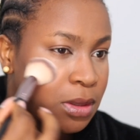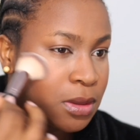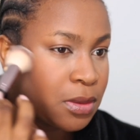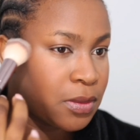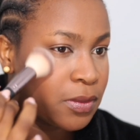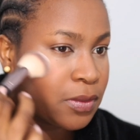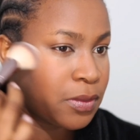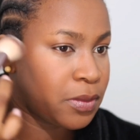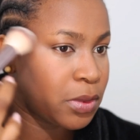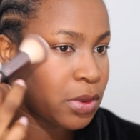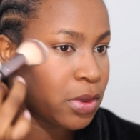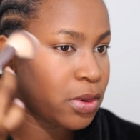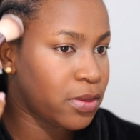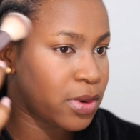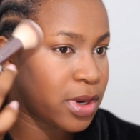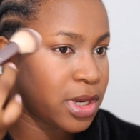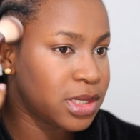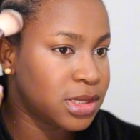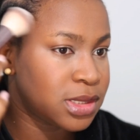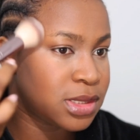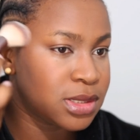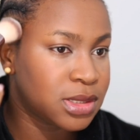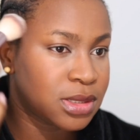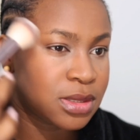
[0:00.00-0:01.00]
We'll be
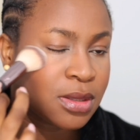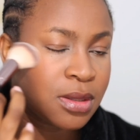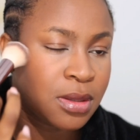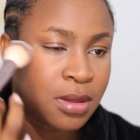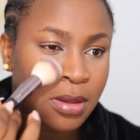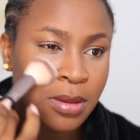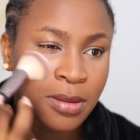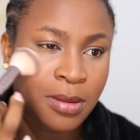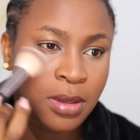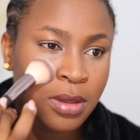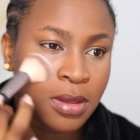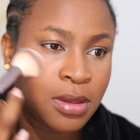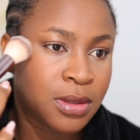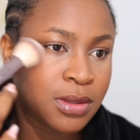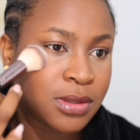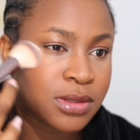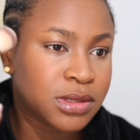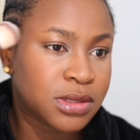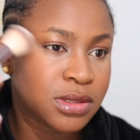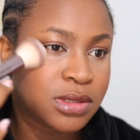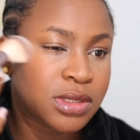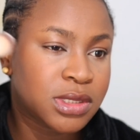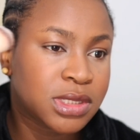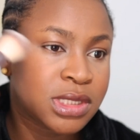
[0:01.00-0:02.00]
alright.
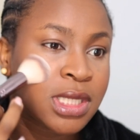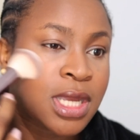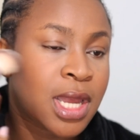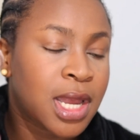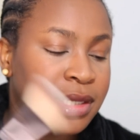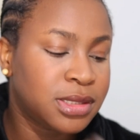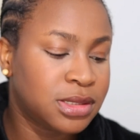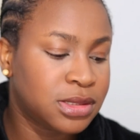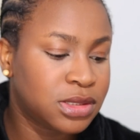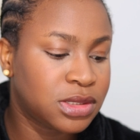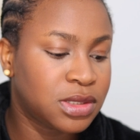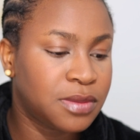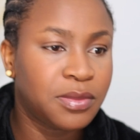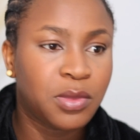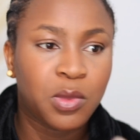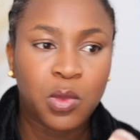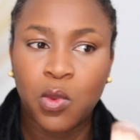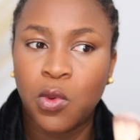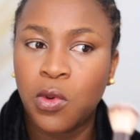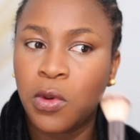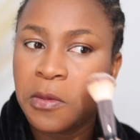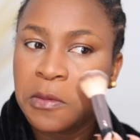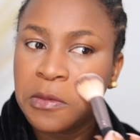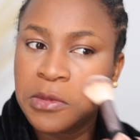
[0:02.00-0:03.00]
So just add some
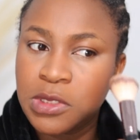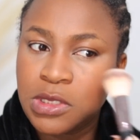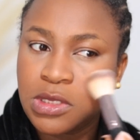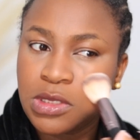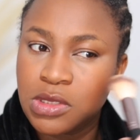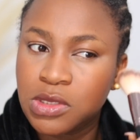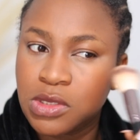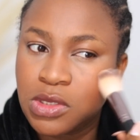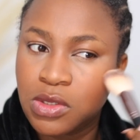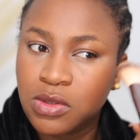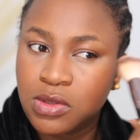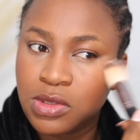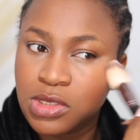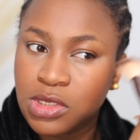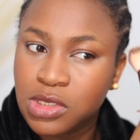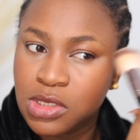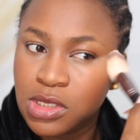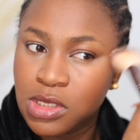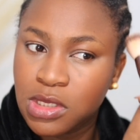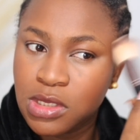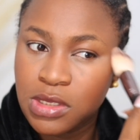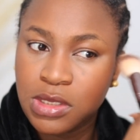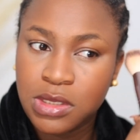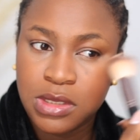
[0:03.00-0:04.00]
warmth to your
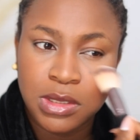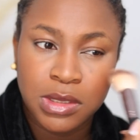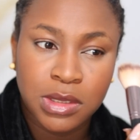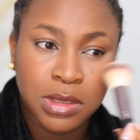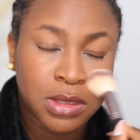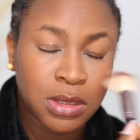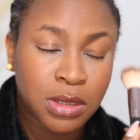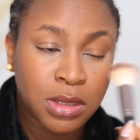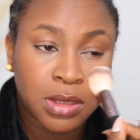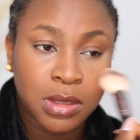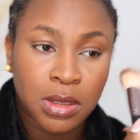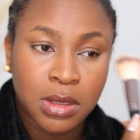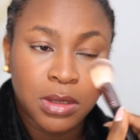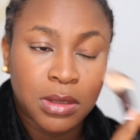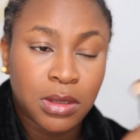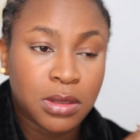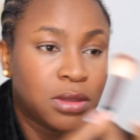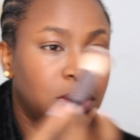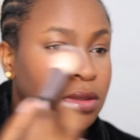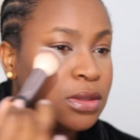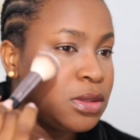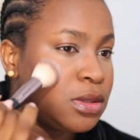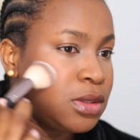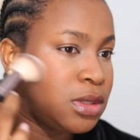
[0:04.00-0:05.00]
cheeks.
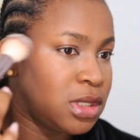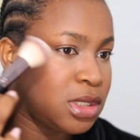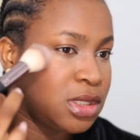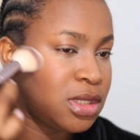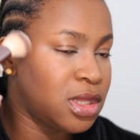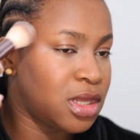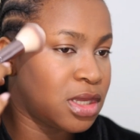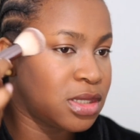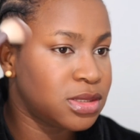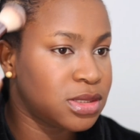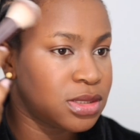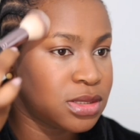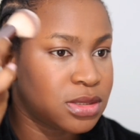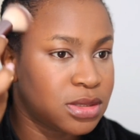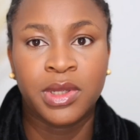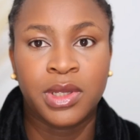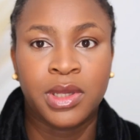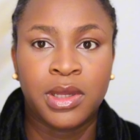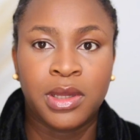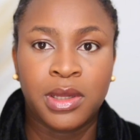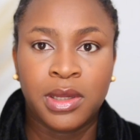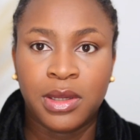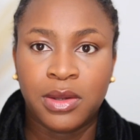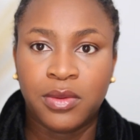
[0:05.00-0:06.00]
You need that.
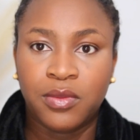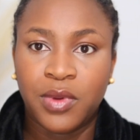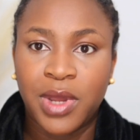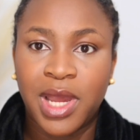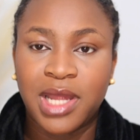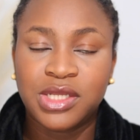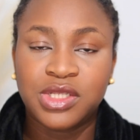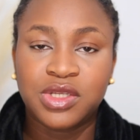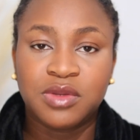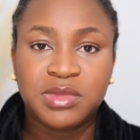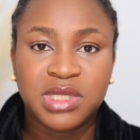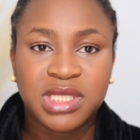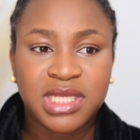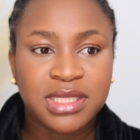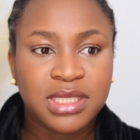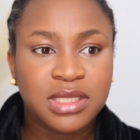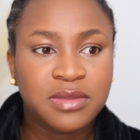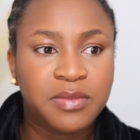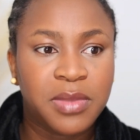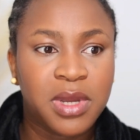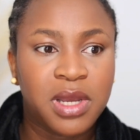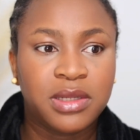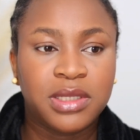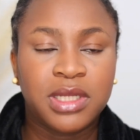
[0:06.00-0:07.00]
We'll add some
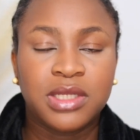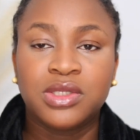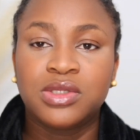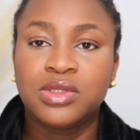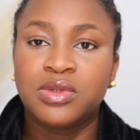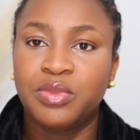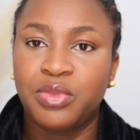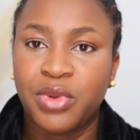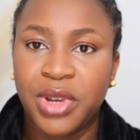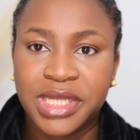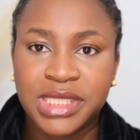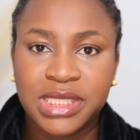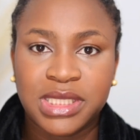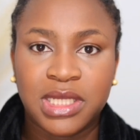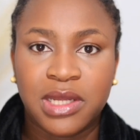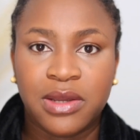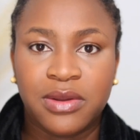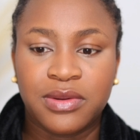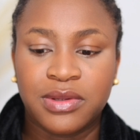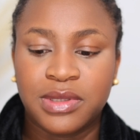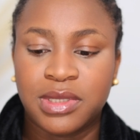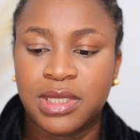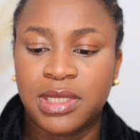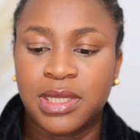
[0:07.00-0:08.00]
setting powder to brighten
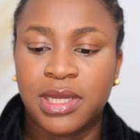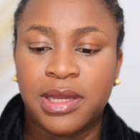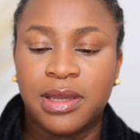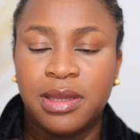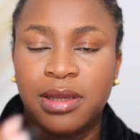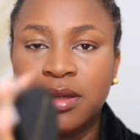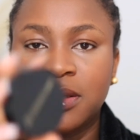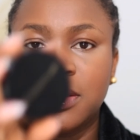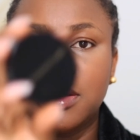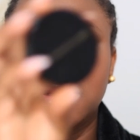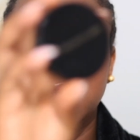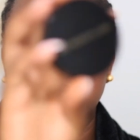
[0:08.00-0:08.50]
our under eye.